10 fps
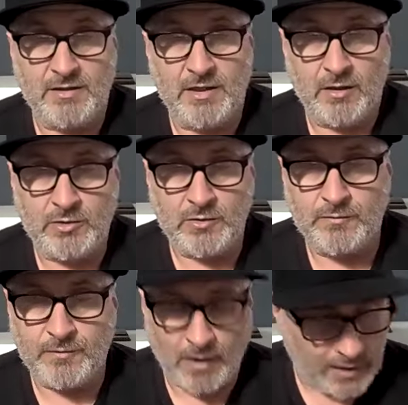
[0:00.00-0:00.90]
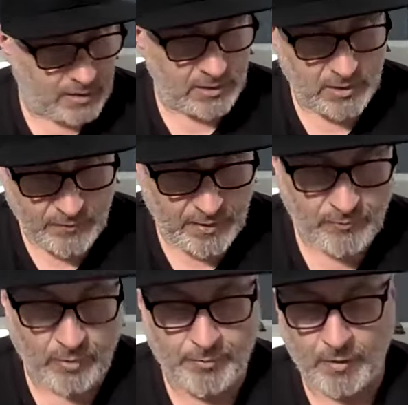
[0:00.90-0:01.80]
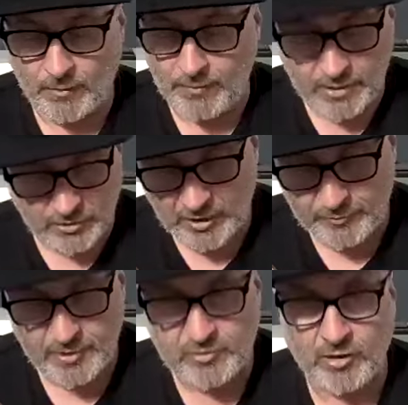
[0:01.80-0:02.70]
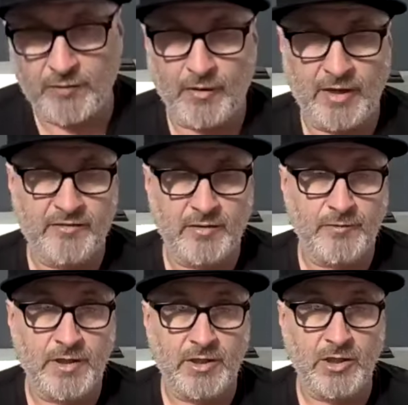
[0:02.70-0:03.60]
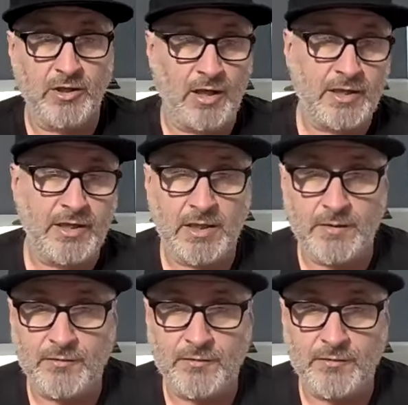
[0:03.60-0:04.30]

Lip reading: you've hit rock bottom and you're desperately trying to find something and you're lucky enough